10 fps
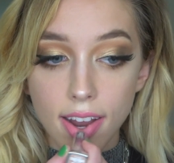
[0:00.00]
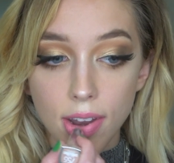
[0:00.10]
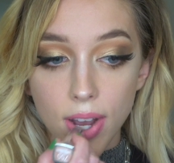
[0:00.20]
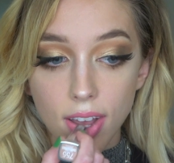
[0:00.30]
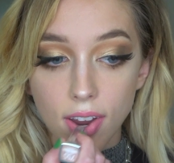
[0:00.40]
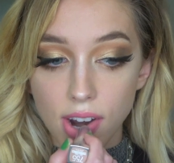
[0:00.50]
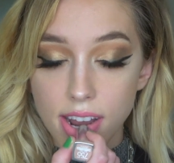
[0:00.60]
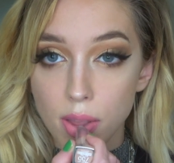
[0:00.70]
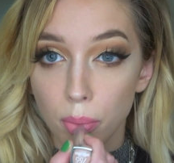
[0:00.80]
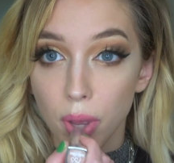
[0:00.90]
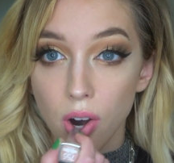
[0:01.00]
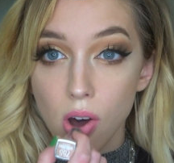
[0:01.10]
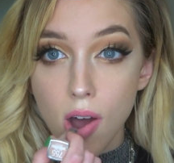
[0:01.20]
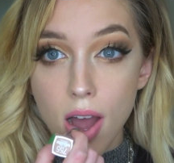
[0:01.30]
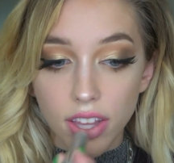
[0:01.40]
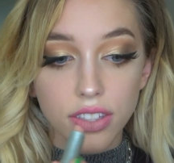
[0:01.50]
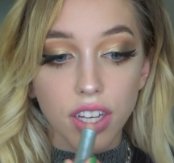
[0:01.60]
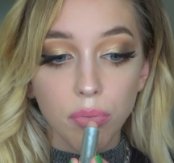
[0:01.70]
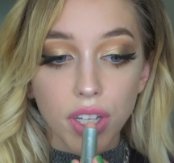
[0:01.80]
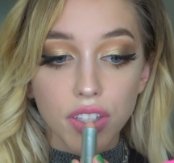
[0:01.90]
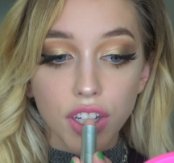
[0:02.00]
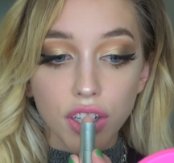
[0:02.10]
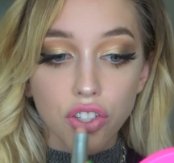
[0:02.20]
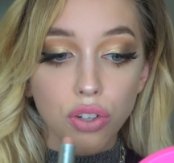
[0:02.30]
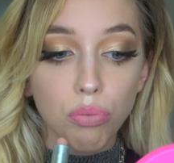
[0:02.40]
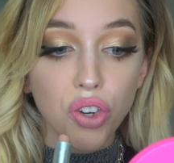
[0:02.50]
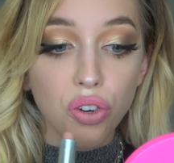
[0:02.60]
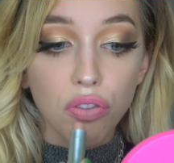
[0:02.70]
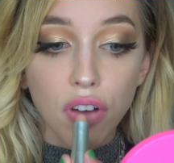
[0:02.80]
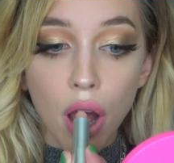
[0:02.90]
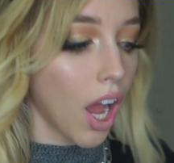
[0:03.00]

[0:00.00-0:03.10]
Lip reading: I do it like right in the middle. That's like my signature move.